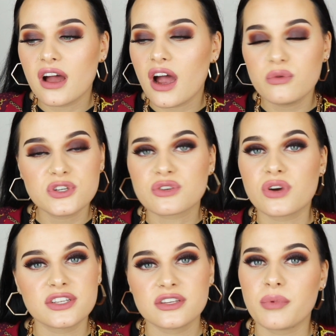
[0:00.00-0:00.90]
I was
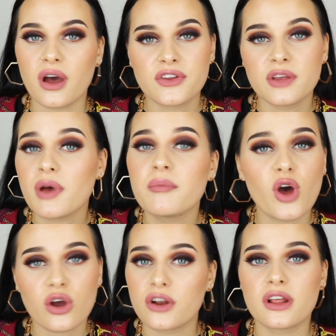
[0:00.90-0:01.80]
crazy about him, I'm
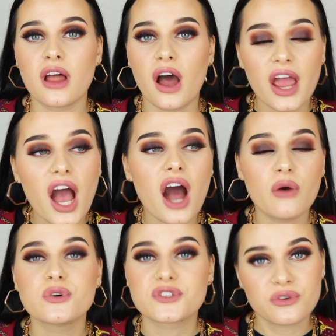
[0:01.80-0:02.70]
not gonna lie, I
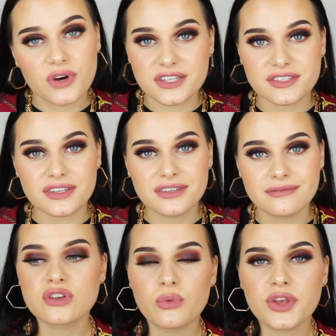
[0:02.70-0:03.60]
was crazy.
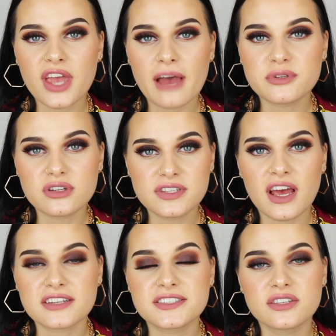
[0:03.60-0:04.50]
So we kept on
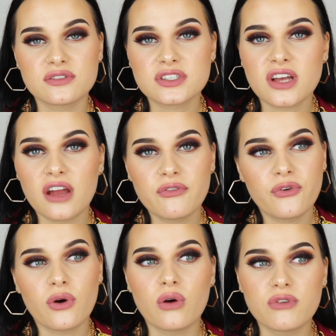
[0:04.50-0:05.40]
texting on Skype
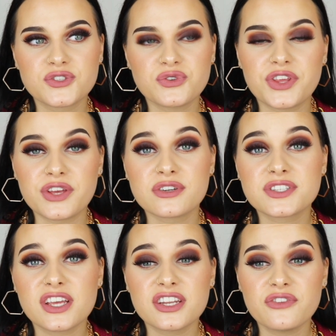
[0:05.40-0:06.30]
for over 2
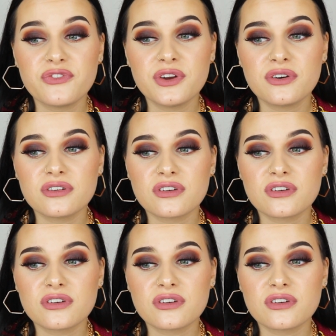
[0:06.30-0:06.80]
years, and if you're